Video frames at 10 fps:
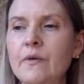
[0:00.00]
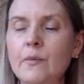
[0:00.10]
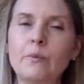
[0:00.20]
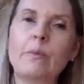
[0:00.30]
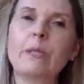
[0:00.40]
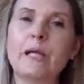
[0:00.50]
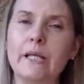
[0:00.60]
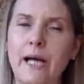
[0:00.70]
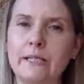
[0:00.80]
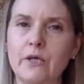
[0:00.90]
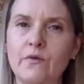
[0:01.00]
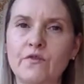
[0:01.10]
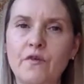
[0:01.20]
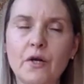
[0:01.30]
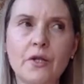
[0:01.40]
when we break that down
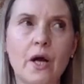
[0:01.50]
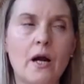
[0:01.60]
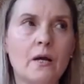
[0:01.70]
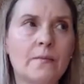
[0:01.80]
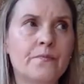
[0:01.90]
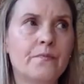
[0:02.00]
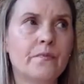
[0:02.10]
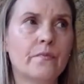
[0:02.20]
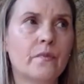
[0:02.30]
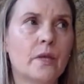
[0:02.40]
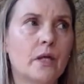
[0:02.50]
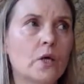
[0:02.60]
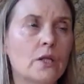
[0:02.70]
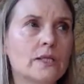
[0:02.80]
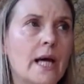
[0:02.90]
further, a lot
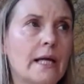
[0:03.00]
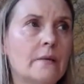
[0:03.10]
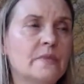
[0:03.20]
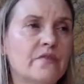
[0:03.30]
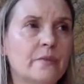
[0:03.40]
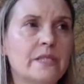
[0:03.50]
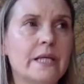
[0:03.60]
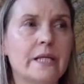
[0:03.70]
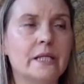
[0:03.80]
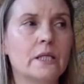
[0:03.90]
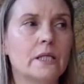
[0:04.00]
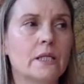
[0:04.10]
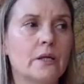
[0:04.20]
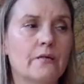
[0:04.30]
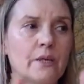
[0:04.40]
of times if we take,
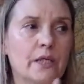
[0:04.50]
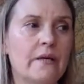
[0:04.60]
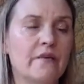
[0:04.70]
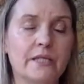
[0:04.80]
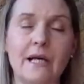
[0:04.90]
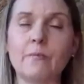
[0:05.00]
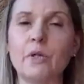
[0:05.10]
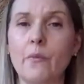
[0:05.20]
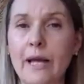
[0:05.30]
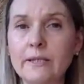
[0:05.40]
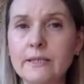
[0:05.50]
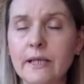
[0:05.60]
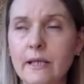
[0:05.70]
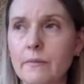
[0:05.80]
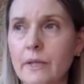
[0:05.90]
for example, a wedding
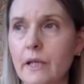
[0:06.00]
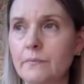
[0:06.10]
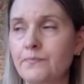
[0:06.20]
ceremony,